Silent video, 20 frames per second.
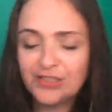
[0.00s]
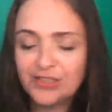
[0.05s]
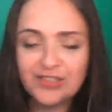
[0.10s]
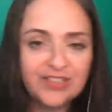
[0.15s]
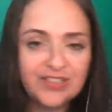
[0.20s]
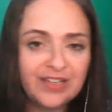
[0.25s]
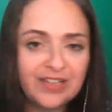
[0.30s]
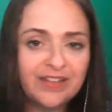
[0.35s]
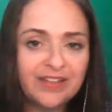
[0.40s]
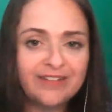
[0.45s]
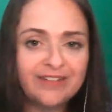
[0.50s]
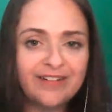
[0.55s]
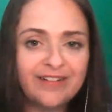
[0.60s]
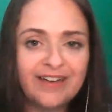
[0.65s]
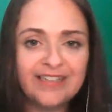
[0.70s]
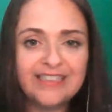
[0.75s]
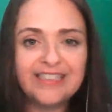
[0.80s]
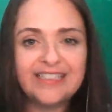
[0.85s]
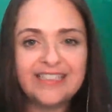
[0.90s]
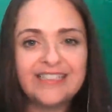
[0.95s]
sell
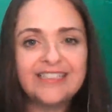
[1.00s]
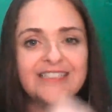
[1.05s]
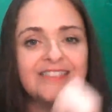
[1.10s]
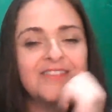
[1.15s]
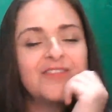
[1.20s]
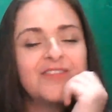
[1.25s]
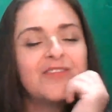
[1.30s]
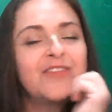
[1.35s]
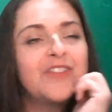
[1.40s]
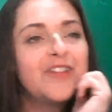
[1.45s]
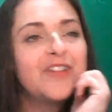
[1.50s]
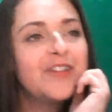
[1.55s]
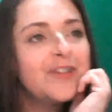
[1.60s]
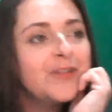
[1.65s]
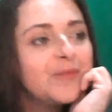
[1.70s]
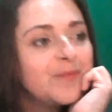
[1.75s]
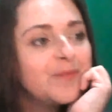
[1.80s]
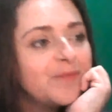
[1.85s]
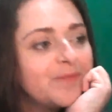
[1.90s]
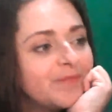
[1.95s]
their ideas,
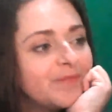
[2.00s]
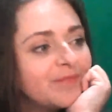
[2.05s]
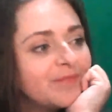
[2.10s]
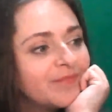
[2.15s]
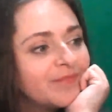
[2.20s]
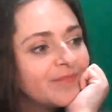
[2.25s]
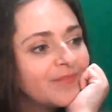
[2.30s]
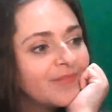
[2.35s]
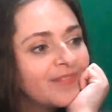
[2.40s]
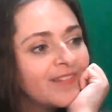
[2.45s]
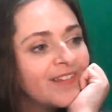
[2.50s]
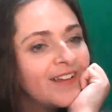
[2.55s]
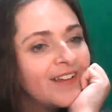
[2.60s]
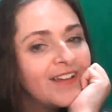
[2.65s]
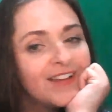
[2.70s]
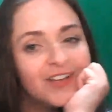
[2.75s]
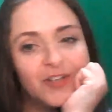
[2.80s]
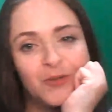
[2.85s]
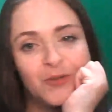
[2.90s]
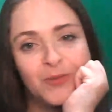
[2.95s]
although
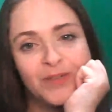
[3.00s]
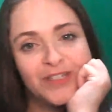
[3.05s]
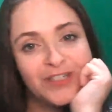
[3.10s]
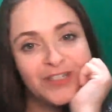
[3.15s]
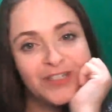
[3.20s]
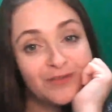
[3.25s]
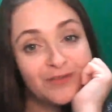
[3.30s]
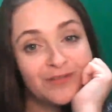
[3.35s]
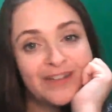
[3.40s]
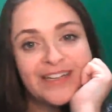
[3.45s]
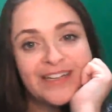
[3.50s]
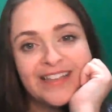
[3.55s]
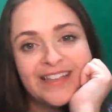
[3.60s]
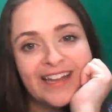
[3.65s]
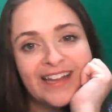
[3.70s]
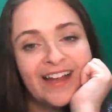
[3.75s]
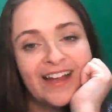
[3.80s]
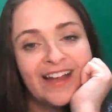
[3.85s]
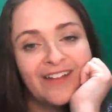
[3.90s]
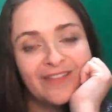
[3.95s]
to a degree
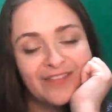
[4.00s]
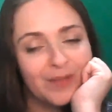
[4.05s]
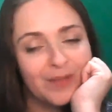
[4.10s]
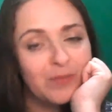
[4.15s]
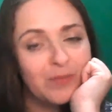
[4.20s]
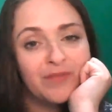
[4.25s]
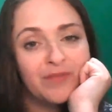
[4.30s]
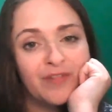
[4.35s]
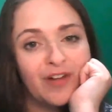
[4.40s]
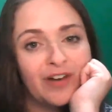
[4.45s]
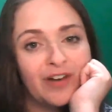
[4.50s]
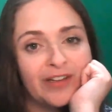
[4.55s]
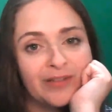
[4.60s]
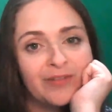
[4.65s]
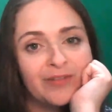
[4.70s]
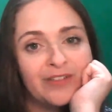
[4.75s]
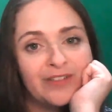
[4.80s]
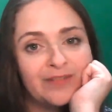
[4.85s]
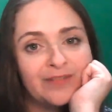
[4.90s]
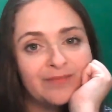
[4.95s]
they have some of
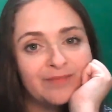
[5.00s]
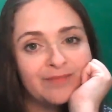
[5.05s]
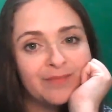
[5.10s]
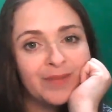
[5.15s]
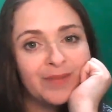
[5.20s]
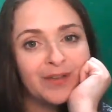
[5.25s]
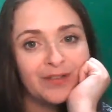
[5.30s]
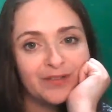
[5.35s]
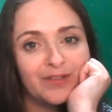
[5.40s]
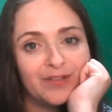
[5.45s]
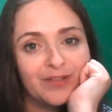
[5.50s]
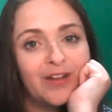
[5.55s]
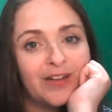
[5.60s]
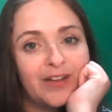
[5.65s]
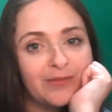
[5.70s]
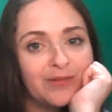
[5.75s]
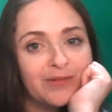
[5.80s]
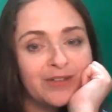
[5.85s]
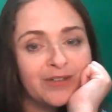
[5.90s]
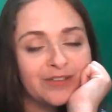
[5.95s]
Hollywood, because
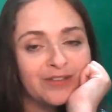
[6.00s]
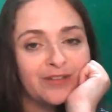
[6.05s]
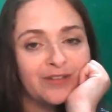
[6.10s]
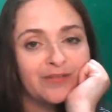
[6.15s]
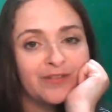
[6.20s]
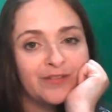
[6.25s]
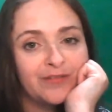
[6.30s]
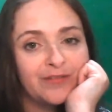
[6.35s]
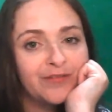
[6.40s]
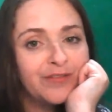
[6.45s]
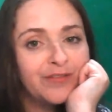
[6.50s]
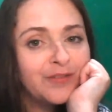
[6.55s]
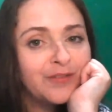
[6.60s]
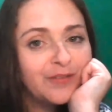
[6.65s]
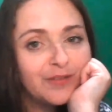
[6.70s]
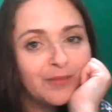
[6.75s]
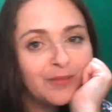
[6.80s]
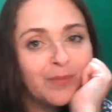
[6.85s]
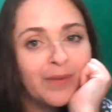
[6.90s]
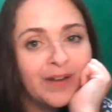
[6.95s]
Hollywood is often
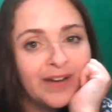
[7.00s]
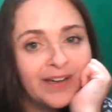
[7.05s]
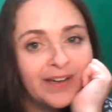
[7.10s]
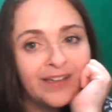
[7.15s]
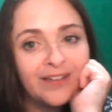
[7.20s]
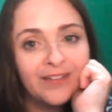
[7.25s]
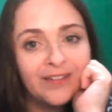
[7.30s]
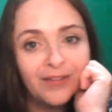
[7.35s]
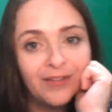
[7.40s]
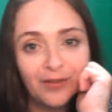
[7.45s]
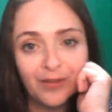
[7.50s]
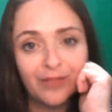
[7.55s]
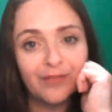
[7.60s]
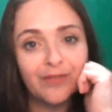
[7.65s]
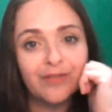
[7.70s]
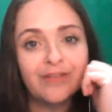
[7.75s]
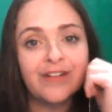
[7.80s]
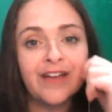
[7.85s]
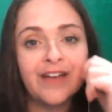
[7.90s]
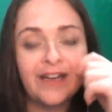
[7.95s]
fueled by
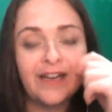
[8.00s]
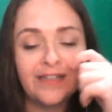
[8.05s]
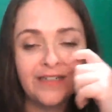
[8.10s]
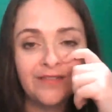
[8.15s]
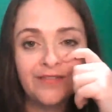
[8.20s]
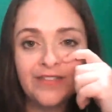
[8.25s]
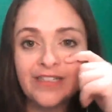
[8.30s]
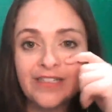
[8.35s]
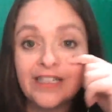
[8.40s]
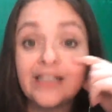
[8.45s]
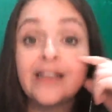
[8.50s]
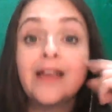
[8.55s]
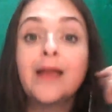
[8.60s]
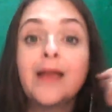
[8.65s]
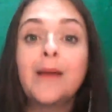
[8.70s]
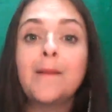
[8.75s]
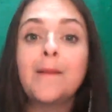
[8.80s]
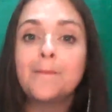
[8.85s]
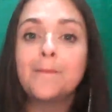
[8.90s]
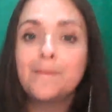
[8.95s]
youthful creativity
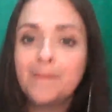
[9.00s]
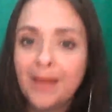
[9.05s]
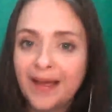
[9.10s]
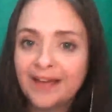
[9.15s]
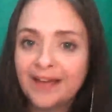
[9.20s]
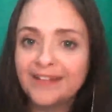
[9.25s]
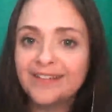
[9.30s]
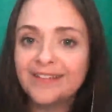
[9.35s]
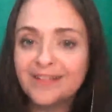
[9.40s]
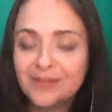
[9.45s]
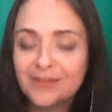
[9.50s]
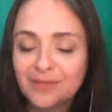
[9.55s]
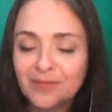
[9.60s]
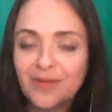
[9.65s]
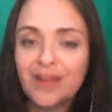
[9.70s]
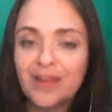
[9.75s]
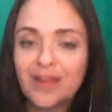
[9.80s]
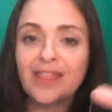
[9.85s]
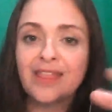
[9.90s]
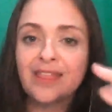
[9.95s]
matched
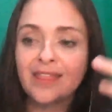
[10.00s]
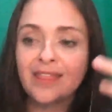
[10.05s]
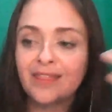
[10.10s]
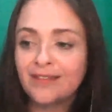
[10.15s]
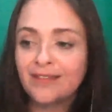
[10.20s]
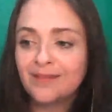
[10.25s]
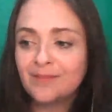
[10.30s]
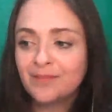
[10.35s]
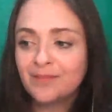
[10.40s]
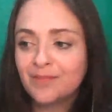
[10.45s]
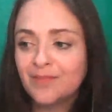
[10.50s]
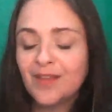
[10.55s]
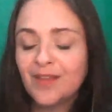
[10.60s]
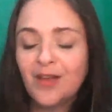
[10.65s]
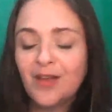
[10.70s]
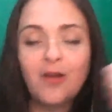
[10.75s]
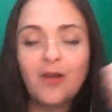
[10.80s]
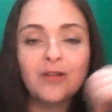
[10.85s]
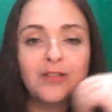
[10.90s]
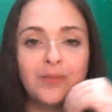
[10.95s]
with
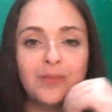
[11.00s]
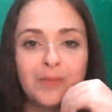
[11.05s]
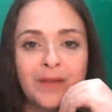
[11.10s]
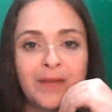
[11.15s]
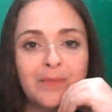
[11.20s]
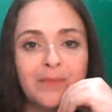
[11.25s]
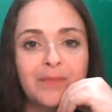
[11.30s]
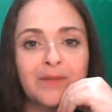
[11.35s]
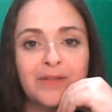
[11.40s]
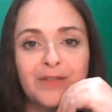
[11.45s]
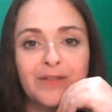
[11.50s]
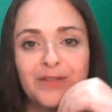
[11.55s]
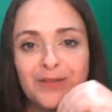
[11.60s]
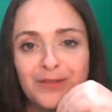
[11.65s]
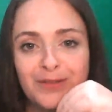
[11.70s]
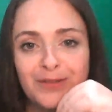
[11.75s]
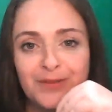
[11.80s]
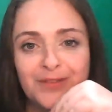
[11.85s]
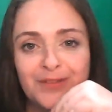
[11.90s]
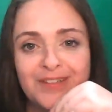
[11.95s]
older people
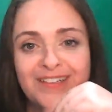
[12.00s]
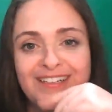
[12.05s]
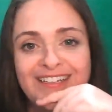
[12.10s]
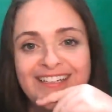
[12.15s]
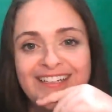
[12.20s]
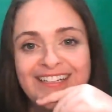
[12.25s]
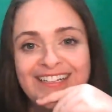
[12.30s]
who